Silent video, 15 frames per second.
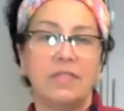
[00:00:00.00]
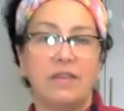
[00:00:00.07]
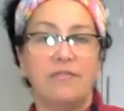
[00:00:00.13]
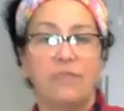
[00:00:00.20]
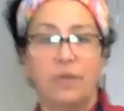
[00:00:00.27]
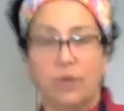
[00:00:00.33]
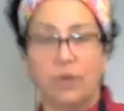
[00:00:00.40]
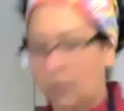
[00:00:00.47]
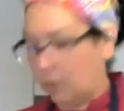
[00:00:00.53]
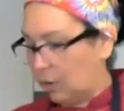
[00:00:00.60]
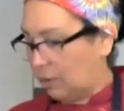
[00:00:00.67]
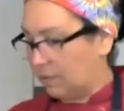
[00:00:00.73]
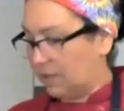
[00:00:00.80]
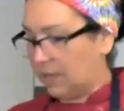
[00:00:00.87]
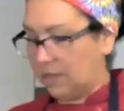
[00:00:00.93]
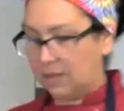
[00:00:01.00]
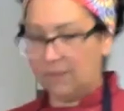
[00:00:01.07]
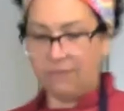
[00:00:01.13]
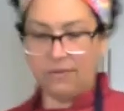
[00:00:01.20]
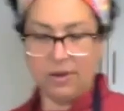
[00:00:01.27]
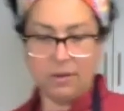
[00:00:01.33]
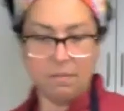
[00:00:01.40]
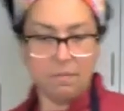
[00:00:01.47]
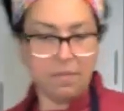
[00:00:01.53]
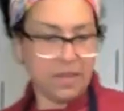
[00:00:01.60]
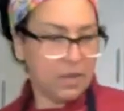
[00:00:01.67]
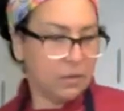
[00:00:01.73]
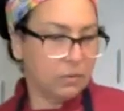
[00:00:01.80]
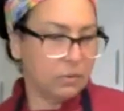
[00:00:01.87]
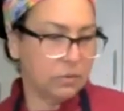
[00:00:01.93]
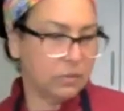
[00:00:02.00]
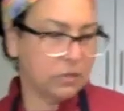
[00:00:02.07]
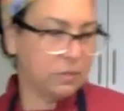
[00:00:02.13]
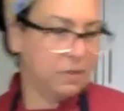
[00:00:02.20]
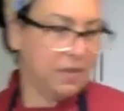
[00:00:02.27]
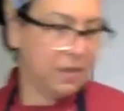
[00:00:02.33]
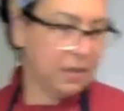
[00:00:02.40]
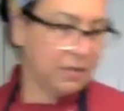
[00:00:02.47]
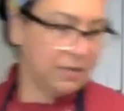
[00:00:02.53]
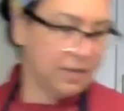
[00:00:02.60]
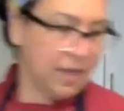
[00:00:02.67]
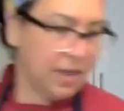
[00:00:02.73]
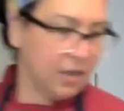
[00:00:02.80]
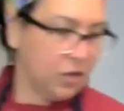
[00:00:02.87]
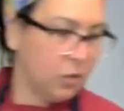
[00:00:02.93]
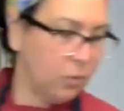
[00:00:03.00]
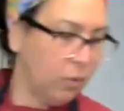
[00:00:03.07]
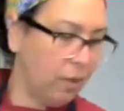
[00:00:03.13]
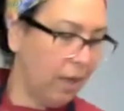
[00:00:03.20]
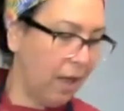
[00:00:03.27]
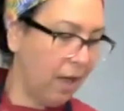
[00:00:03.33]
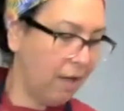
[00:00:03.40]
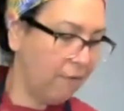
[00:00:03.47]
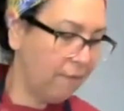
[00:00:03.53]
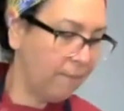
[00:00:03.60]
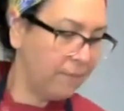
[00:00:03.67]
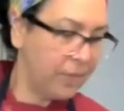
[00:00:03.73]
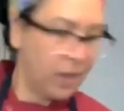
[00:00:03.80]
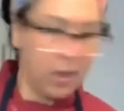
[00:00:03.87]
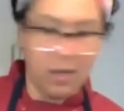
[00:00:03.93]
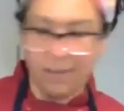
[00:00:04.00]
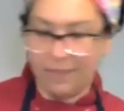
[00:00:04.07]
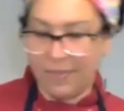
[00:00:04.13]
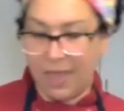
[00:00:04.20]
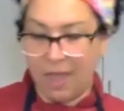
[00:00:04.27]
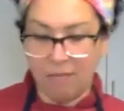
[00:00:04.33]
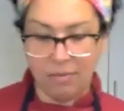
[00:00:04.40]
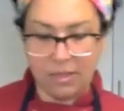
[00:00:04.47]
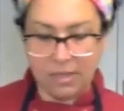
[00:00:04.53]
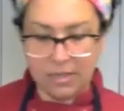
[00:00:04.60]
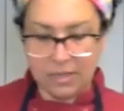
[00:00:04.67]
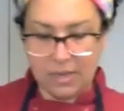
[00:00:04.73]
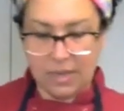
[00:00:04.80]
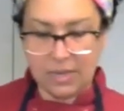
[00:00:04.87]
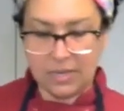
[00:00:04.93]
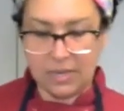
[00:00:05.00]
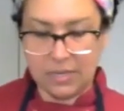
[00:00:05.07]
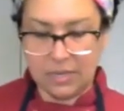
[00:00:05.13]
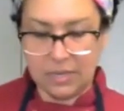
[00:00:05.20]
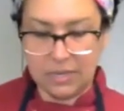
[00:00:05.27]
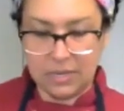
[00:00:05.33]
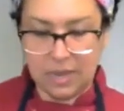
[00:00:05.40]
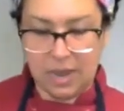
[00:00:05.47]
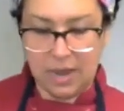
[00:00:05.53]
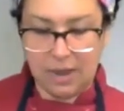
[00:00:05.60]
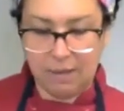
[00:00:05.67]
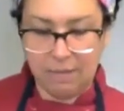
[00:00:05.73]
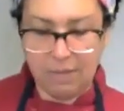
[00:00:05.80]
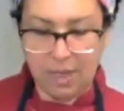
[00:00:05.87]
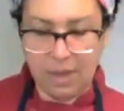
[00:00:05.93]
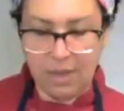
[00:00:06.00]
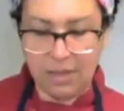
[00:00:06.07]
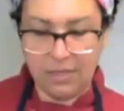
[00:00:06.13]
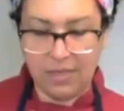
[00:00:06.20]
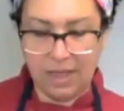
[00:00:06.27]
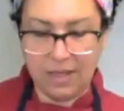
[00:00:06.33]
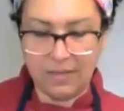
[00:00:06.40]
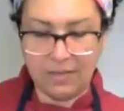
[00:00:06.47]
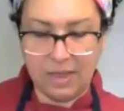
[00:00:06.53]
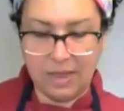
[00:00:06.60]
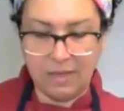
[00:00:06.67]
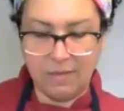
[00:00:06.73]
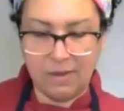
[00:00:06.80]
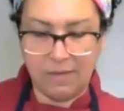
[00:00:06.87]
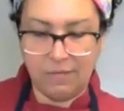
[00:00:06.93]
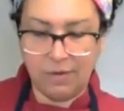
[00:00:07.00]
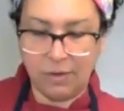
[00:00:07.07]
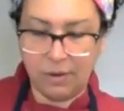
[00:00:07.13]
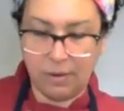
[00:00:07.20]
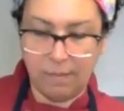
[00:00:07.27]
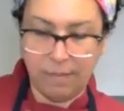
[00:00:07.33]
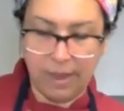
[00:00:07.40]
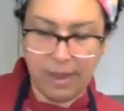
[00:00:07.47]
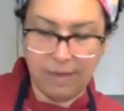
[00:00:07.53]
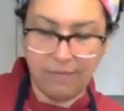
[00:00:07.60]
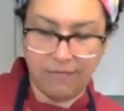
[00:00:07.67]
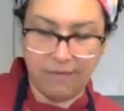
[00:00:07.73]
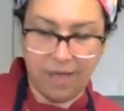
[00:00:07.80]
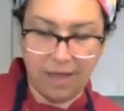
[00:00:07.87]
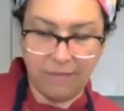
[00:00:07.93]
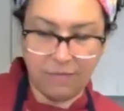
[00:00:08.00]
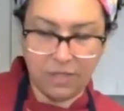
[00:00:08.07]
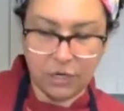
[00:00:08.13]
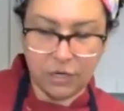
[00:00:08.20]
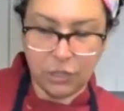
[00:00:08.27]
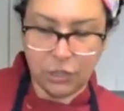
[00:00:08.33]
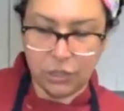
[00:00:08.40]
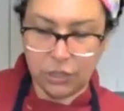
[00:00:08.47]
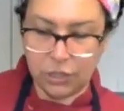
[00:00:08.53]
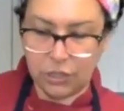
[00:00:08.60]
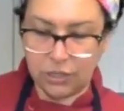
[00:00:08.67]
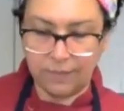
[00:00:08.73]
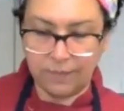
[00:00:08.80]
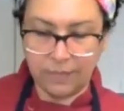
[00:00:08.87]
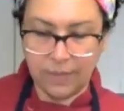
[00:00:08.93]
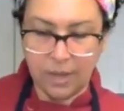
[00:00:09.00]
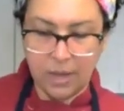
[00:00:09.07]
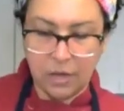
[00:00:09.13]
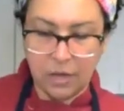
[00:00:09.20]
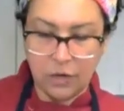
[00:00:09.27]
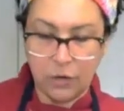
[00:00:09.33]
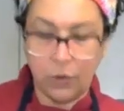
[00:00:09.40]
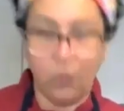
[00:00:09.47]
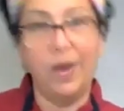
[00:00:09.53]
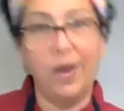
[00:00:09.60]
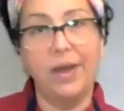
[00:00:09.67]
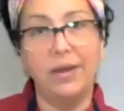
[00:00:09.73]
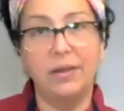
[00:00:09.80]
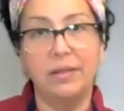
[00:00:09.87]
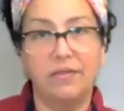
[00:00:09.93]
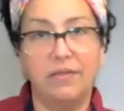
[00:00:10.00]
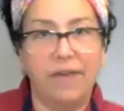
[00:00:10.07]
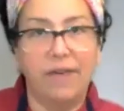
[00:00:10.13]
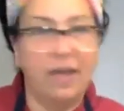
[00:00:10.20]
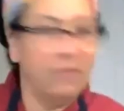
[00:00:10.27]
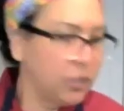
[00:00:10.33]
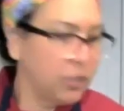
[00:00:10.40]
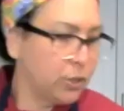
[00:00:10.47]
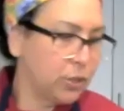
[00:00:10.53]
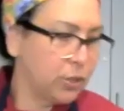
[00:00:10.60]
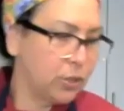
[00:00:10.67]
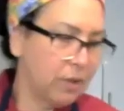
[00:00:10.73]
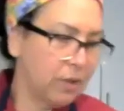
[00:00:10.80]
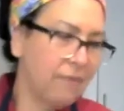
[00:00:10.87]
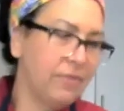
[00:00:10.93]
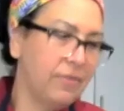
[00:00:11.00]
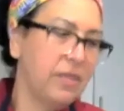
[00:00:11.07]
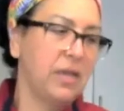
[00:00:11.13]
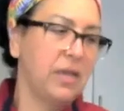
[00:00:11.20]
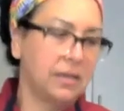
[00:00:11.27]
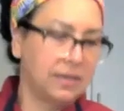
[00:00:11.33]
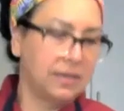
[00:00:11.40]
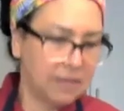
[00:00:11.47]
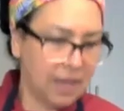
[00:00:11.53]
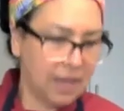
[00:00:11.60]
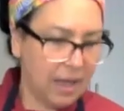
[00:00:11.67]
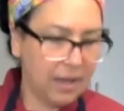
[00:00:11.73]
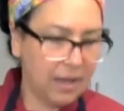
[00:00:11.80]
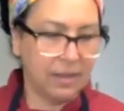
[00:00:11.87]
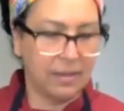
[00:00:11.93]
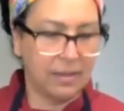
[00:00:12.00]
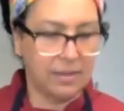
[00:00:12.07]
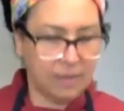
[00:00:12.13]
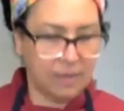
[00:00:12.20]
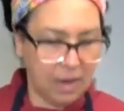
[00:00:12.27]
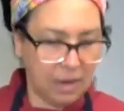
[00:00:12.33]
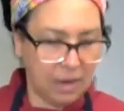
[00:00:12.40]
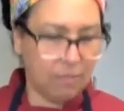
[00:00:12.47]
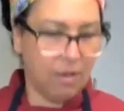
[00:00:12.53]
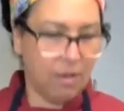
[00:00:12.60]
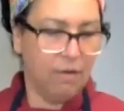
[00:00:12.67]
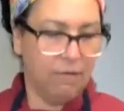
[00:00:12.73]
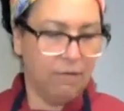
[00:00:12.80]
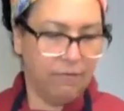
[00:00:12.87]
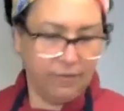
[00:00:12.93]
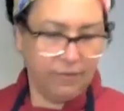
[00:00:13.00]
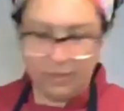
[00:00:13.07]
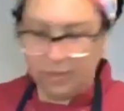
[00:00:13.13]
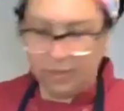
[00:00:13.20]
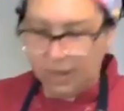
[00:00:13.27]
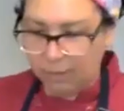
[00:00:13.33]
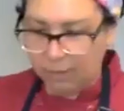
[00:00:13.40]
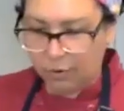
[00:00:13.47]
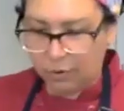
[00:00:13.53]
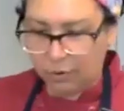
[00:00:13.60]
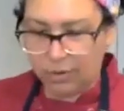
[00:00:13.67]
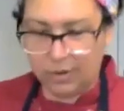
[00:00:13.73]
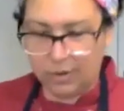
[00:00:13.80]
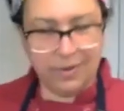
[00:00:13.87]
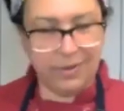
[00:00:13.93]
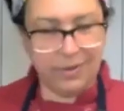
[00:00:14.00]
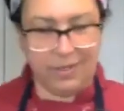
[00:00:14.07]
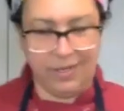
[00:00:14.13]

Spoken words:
different herbs and different meals because then you will have everything tasting the same. And in Thanksgiving, if you're gonna make 5 dishes, you don't want the 5 dishes to have the exact same flavor.